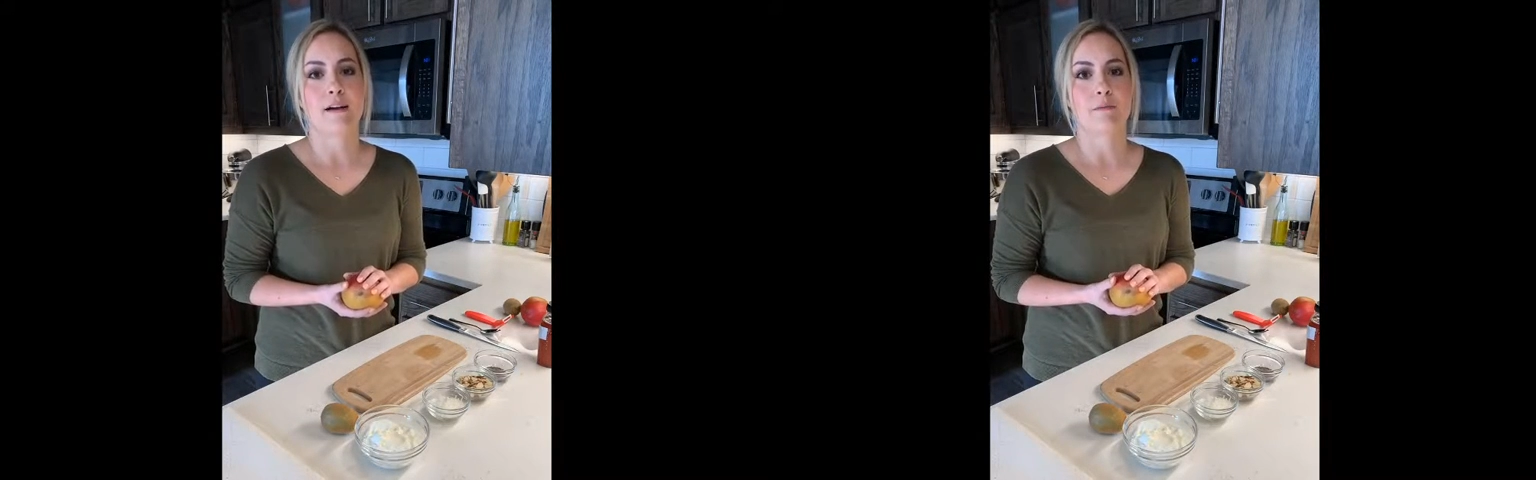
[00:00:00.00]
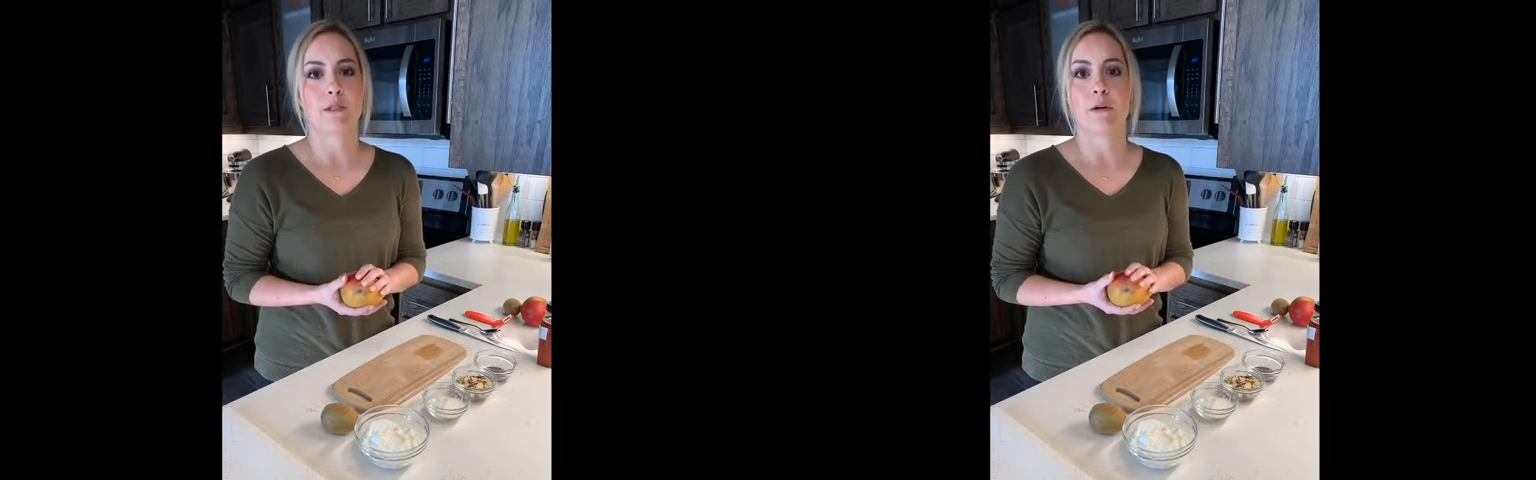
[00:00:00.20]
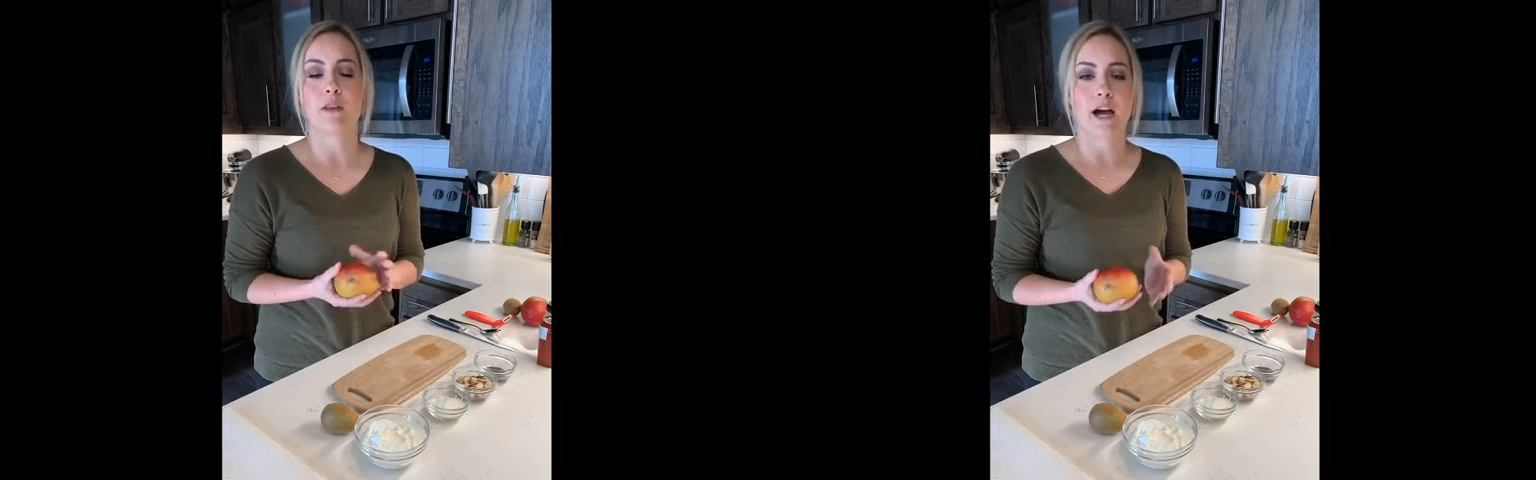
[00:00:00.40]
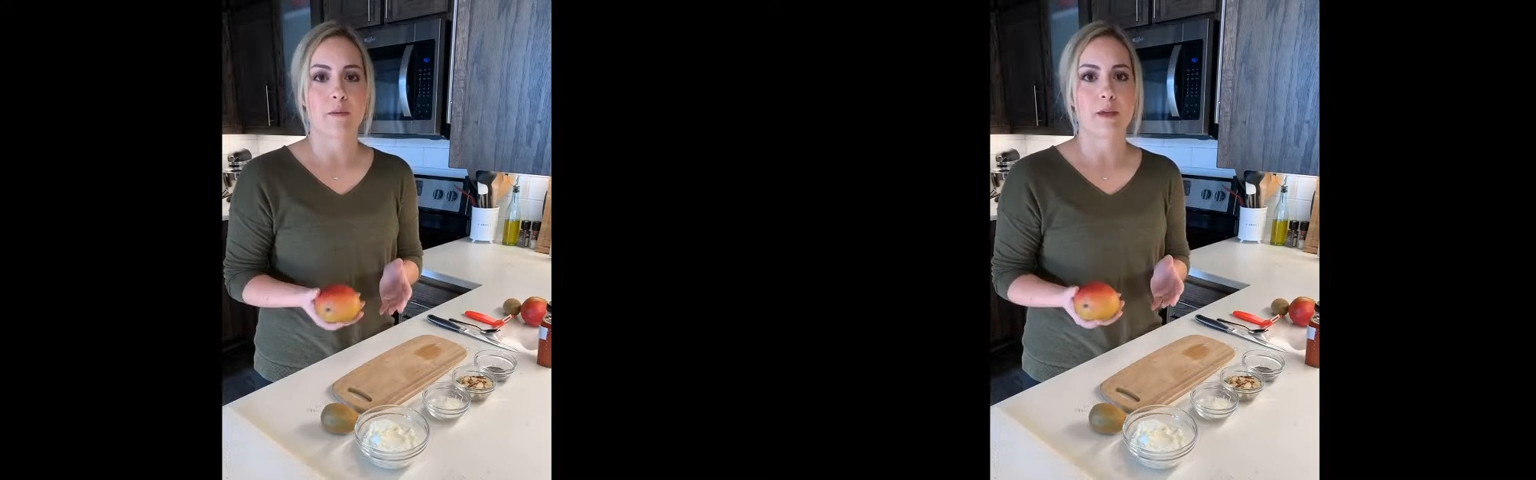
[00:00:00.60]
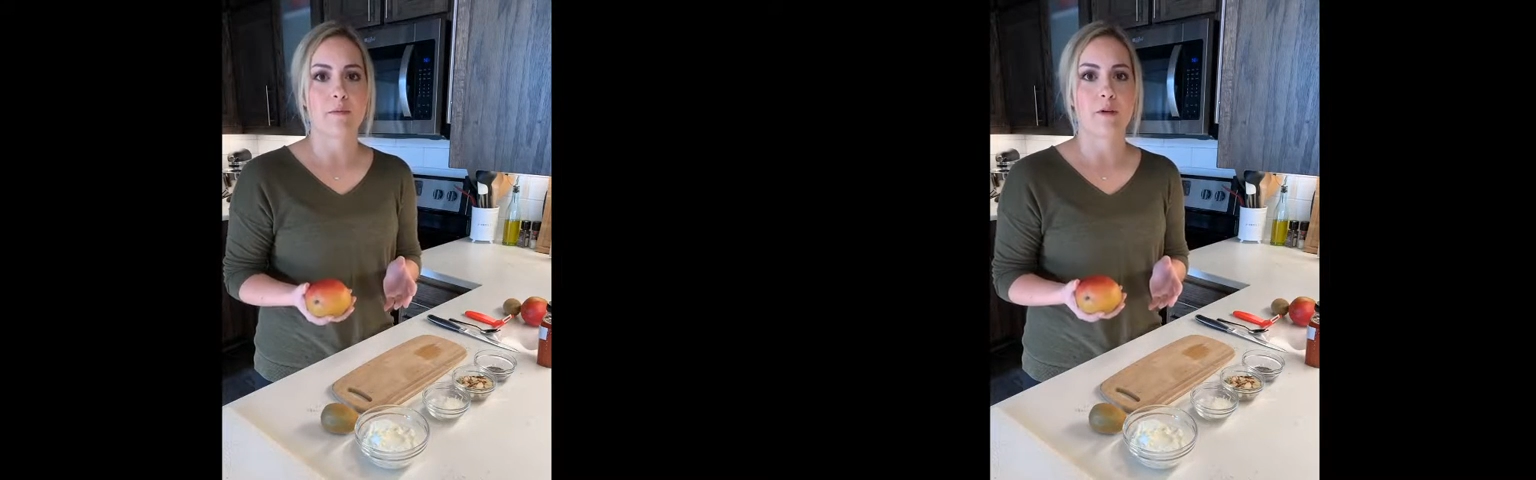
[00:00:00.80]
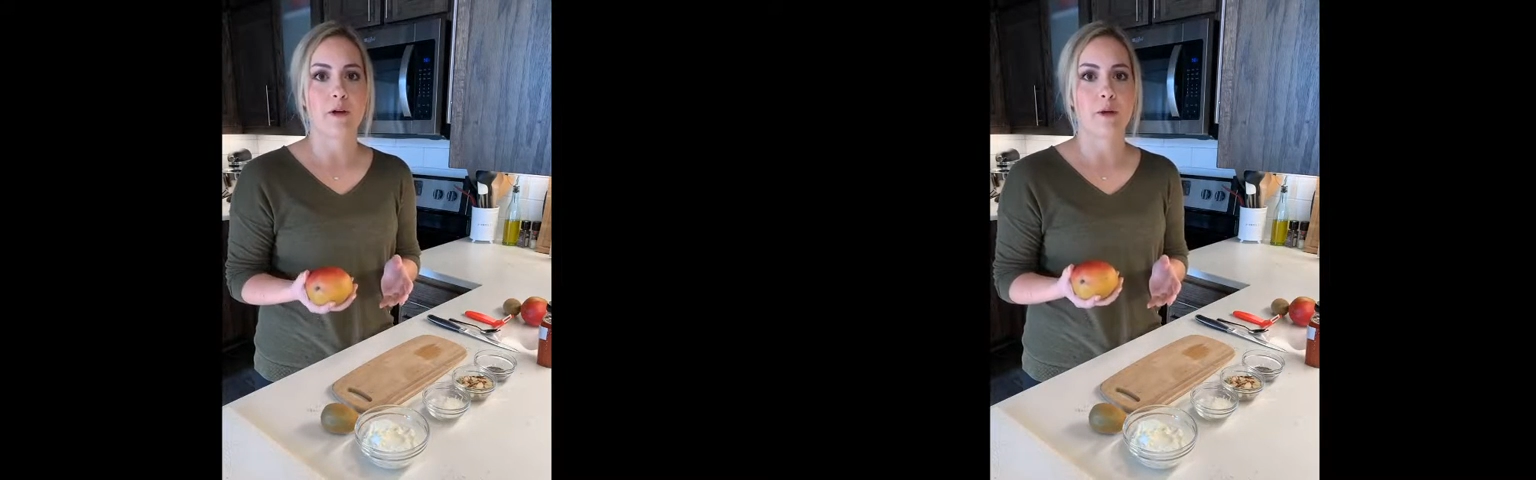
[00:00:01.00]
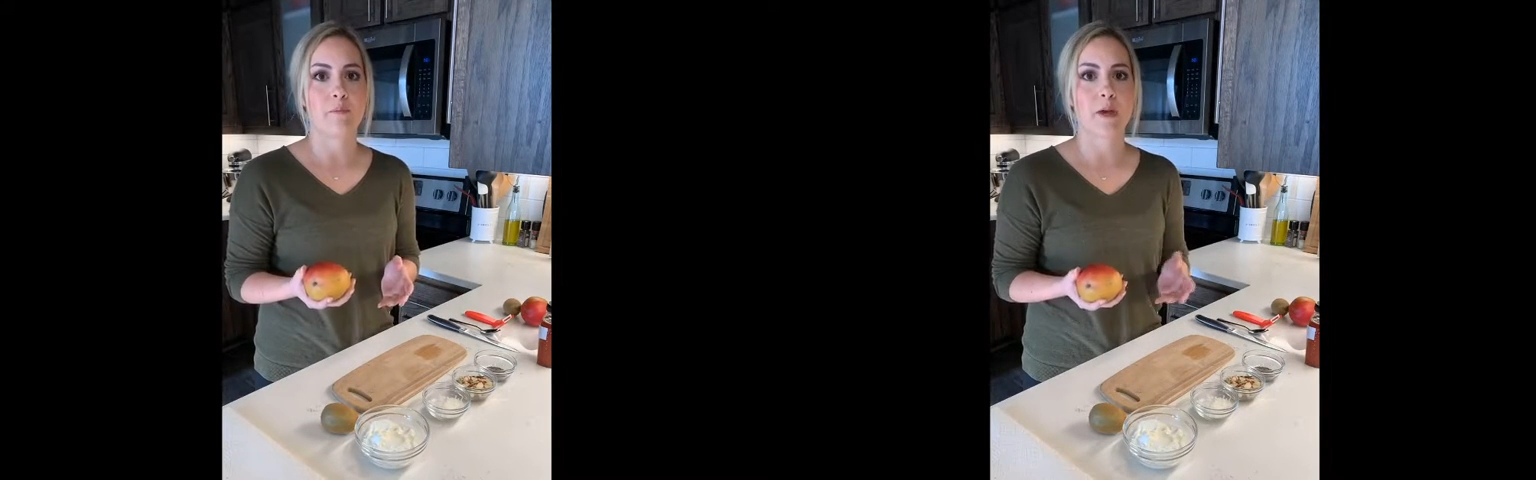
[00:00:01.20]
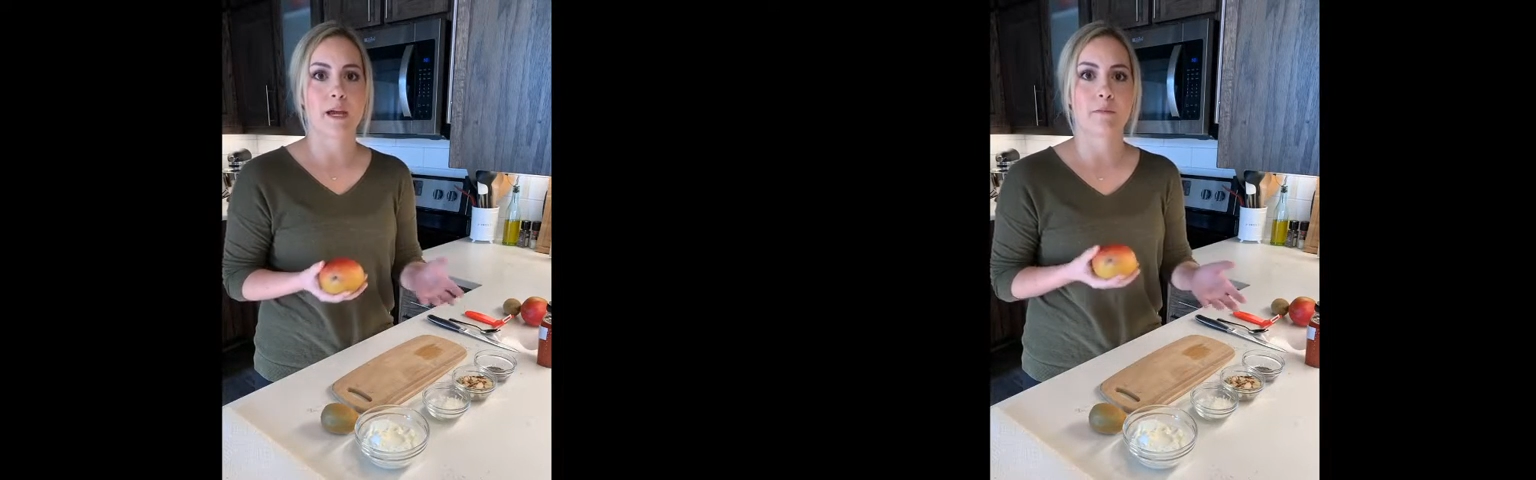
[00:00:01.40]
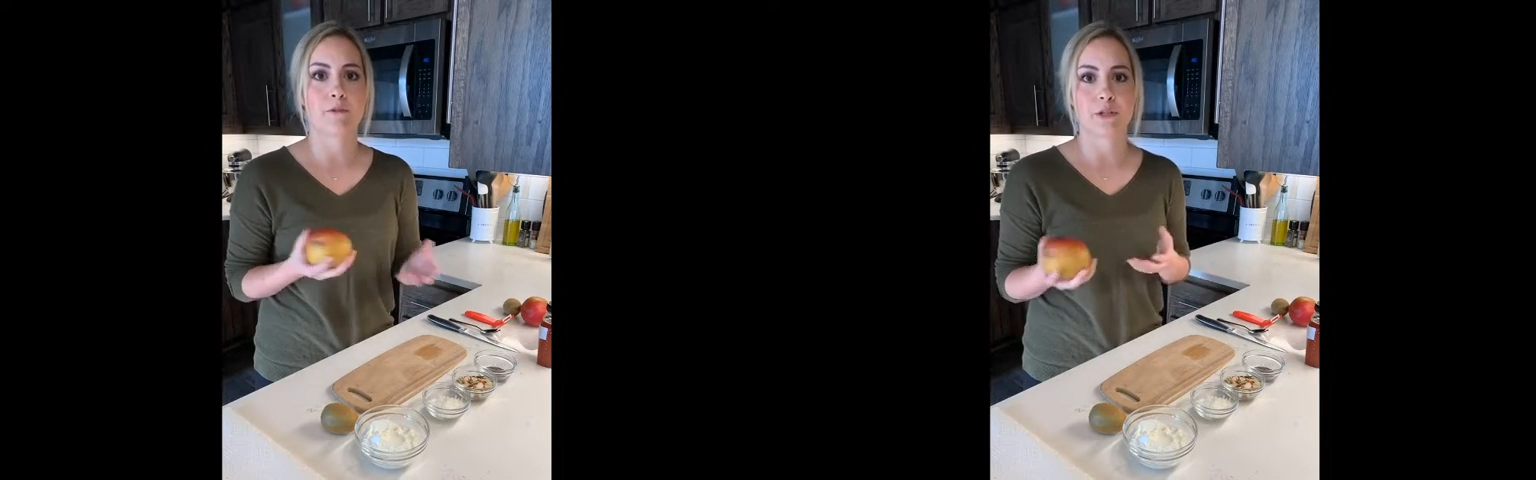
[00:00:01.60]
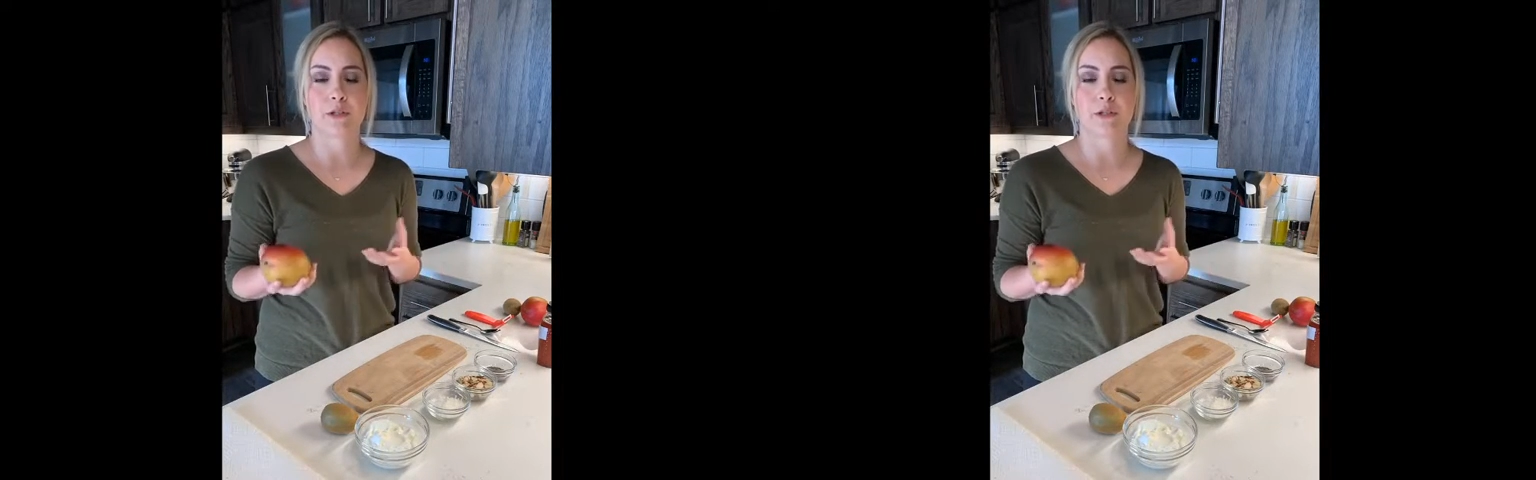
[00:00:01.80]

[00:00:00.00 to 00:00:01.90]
So a lot of people pick up fruits